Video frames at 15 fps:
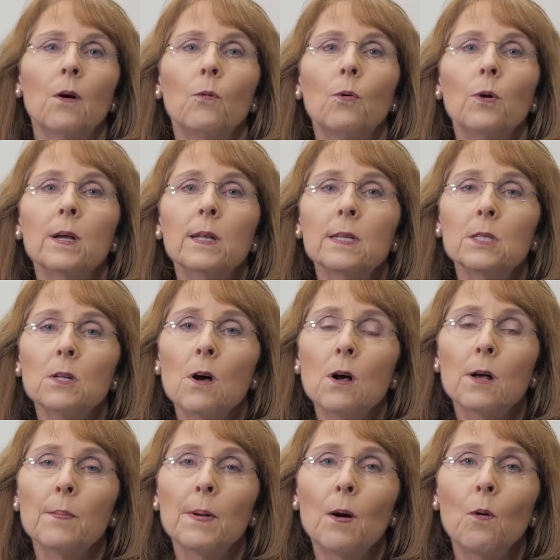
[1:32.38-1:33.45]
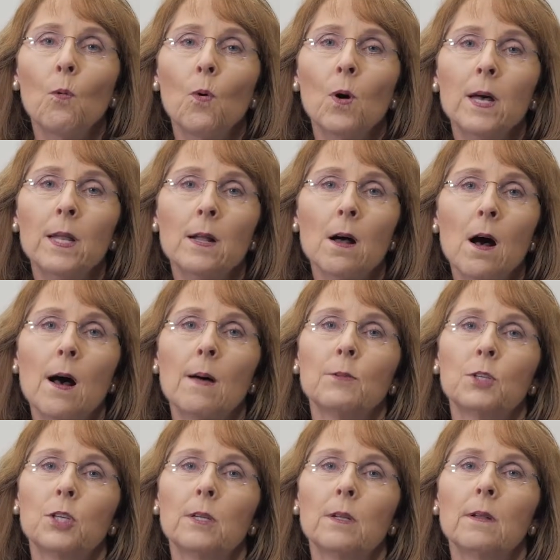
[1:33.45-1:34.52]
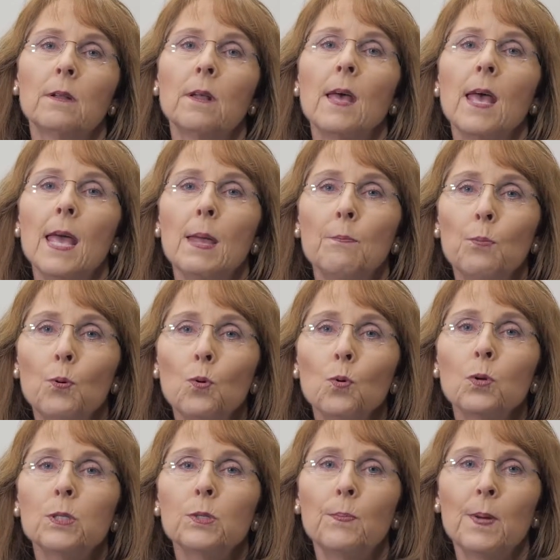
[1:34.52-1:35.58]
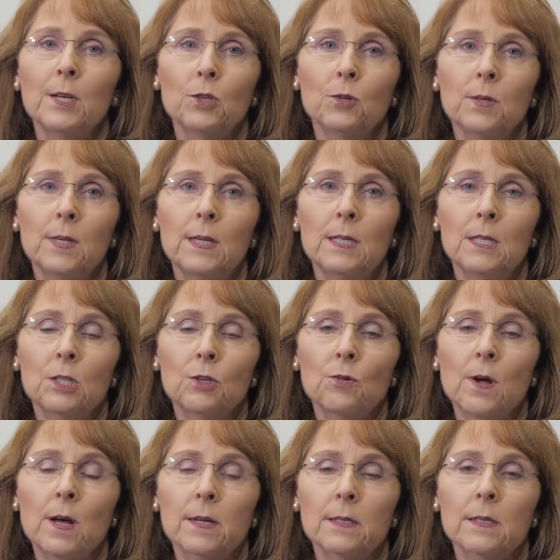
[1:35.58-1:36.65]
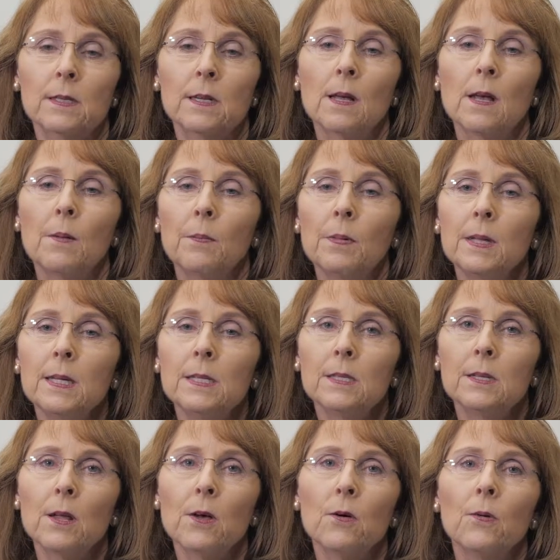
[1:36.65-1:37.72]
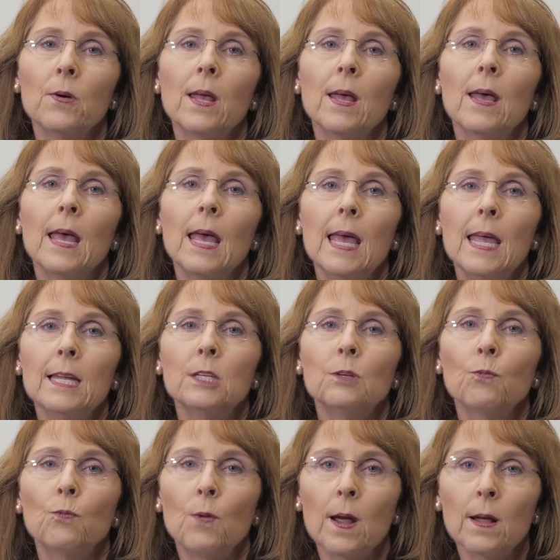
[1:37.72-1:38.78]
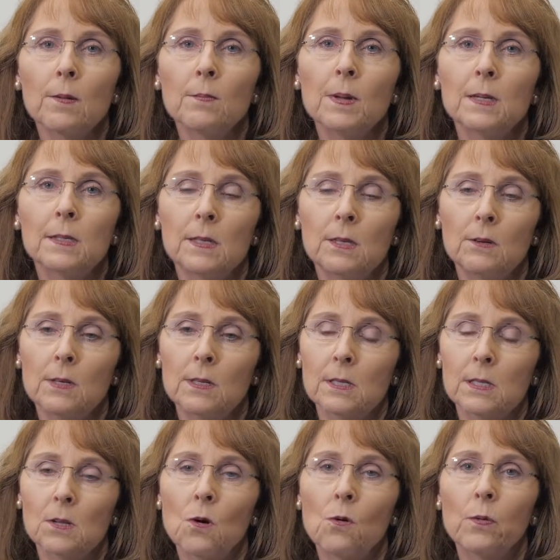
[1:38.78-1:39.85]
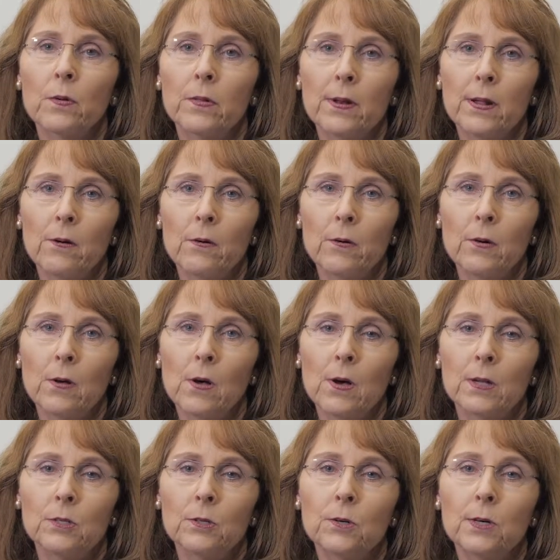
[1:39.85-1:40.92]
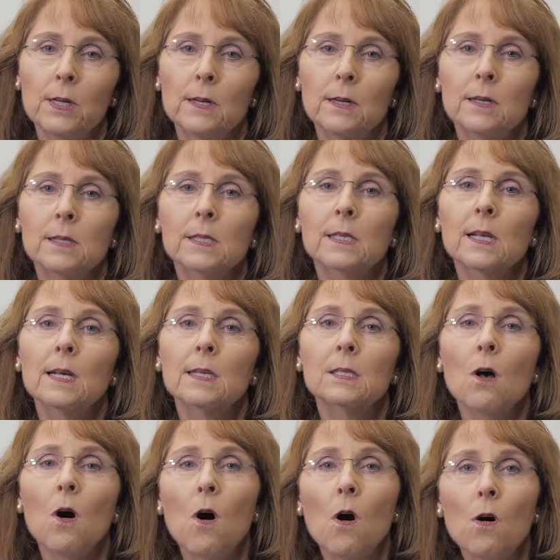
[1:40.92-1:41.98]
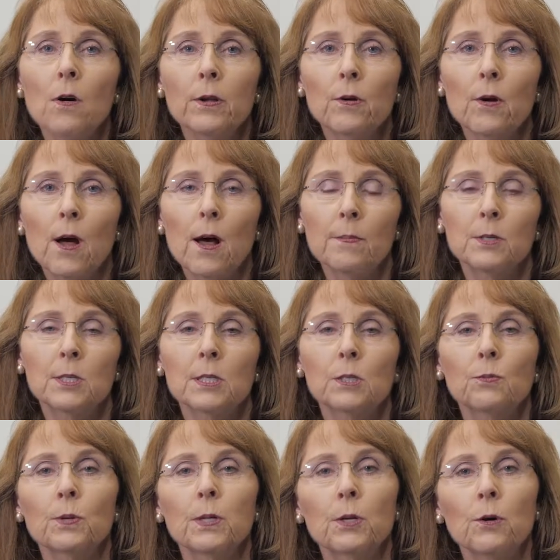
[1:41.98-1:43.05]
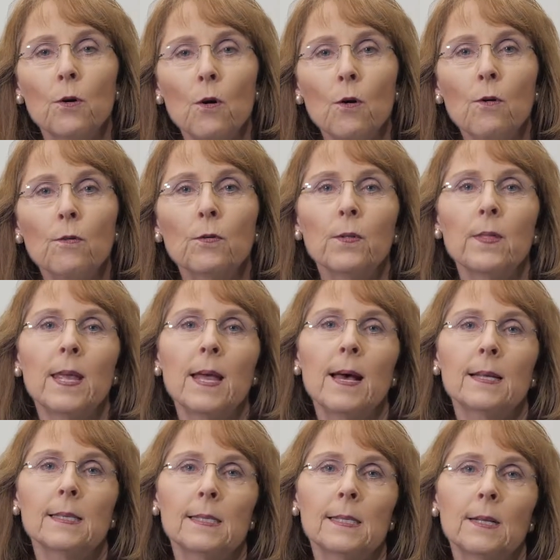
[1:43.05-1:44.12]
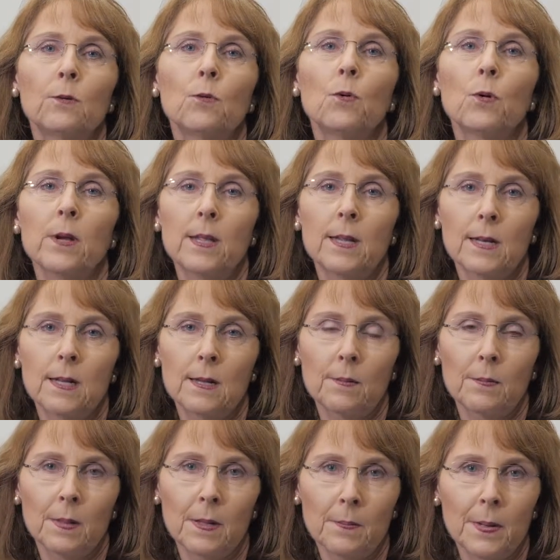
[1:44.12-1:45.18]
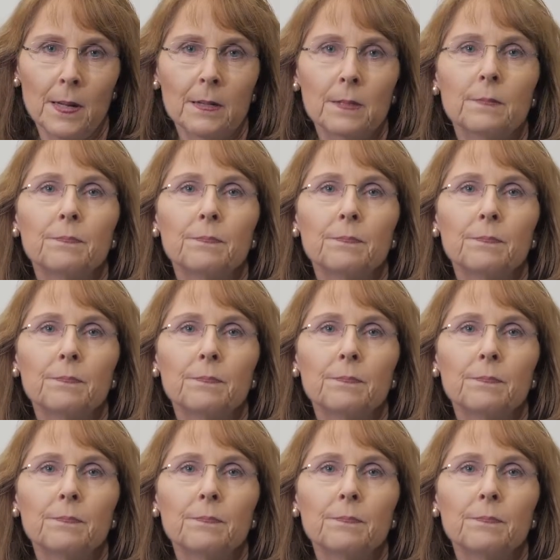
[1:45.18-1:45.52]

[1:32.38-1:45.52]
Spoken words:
We're going to talk about one option, a pooled special needs trust. Please note, AGED recommends that you consult with an elder law attorney to discuss all your options when you're over the asset or income limit.